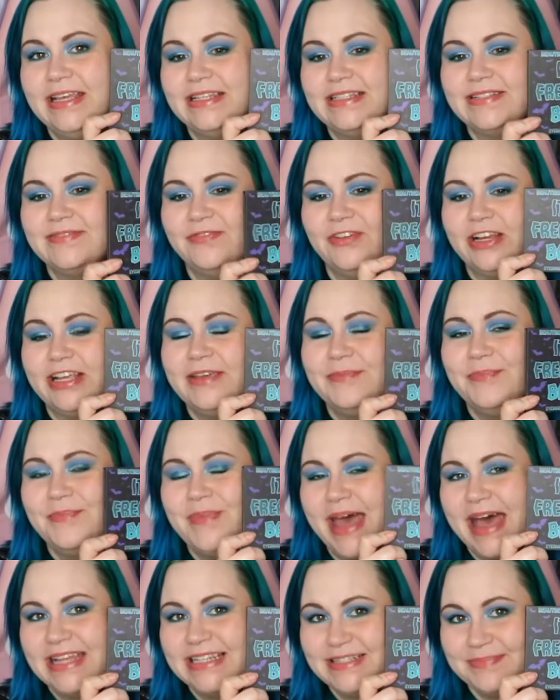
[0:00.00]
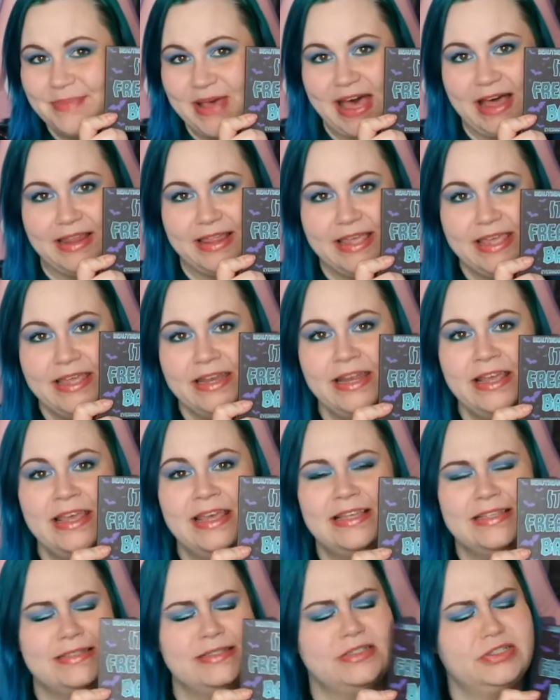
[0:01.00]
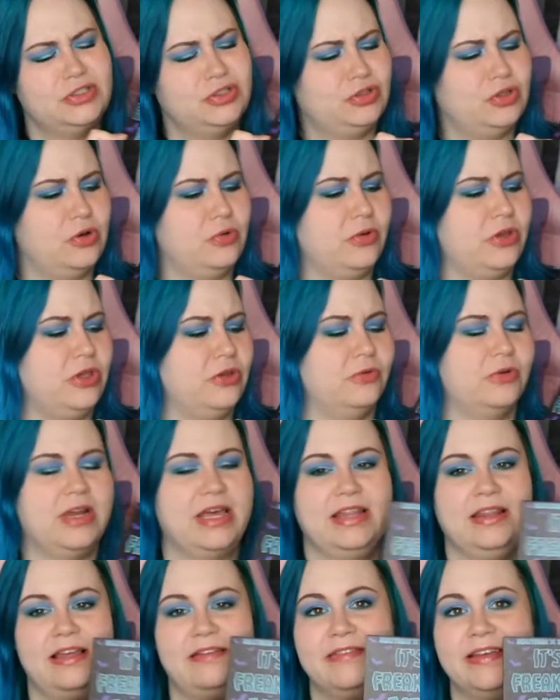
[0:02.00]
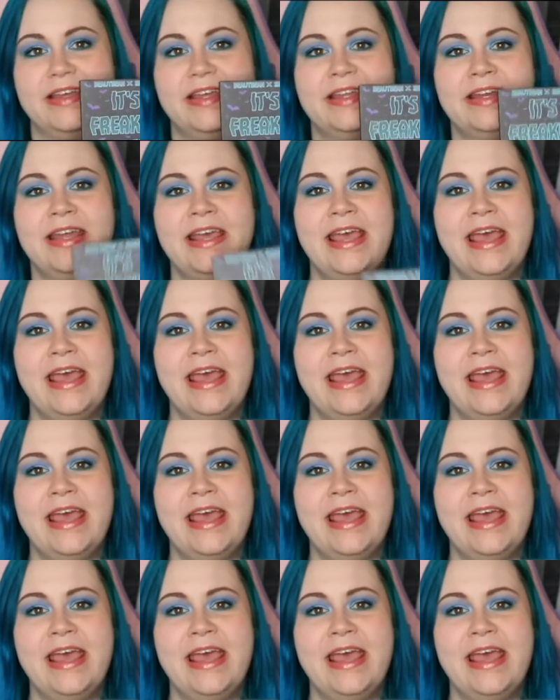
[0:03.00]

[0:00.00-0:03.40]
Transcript: It's Freakin Bats palette. This is so cute, I love it.